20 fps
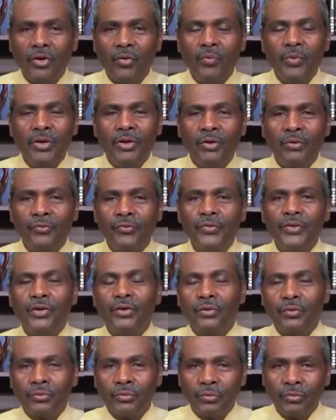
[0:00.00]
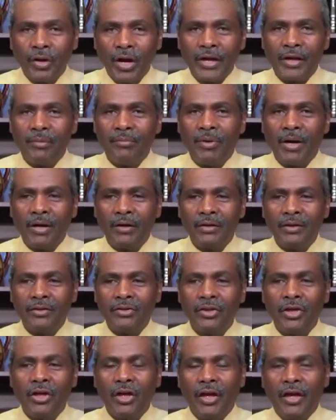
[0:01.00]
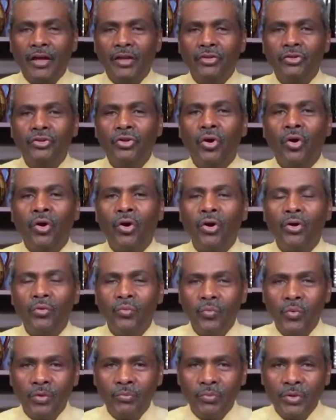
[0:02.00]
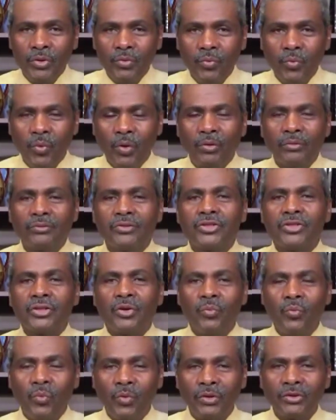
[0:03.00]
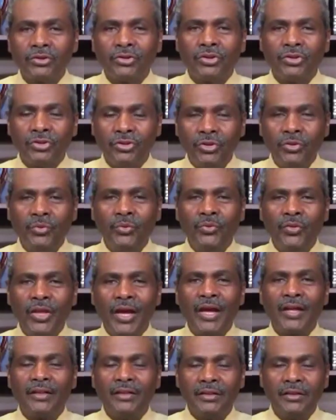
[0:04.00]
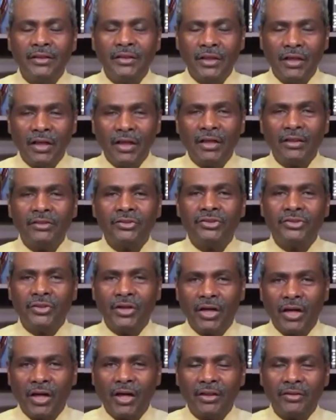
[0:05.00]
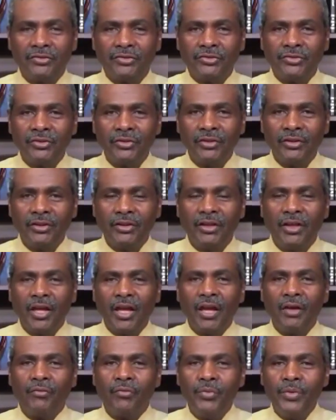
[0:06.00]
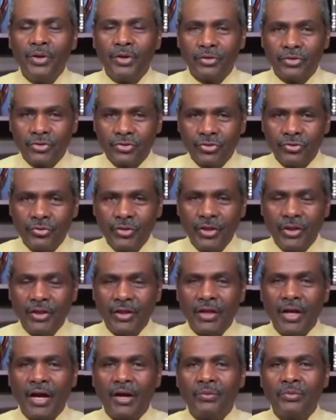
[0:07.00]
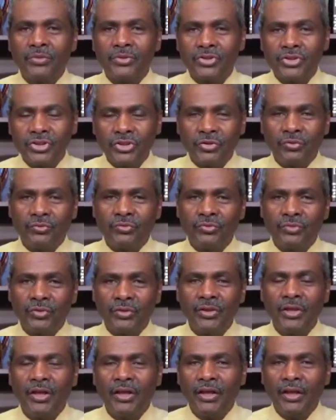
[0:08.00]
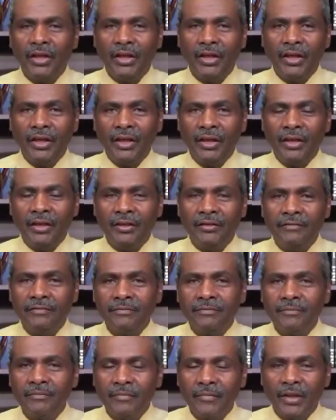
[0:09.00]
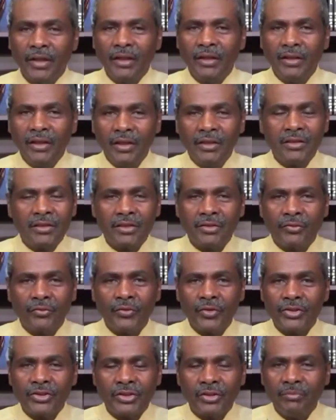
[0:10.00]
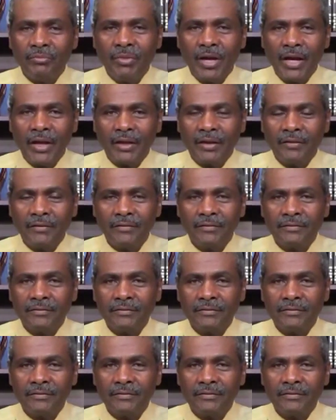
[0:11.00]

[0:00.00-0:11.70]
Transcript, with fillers: We don't feel right about it. And nor would we want someone to do that unto us if we are treating our children in an insufficient manner.